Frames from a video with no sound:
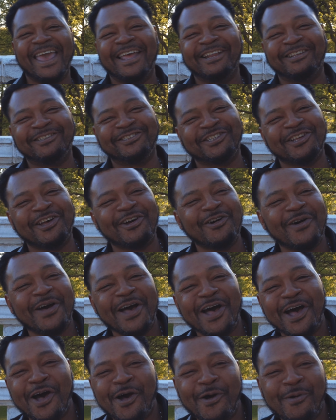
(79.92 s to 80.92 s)
and so
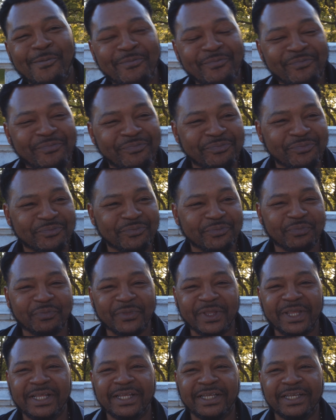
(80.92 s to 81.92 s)
um,
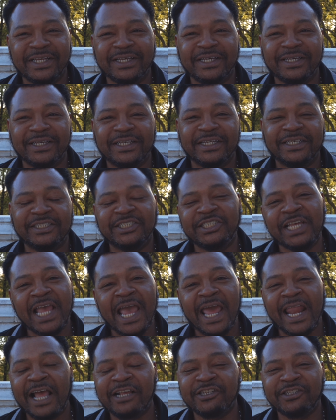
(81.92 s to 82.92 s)
she
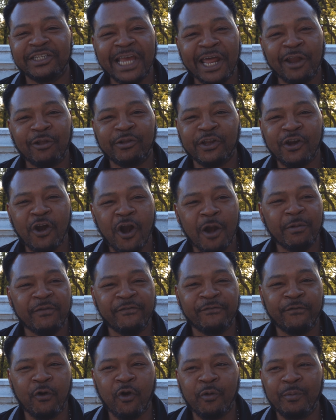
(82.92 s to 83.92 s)
had actually got out the car
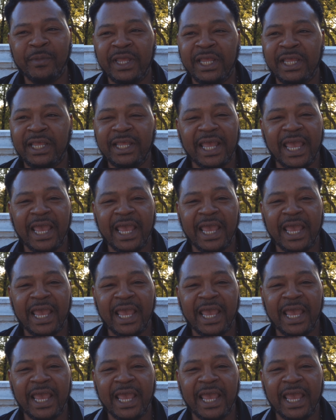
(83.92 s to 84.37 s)
before me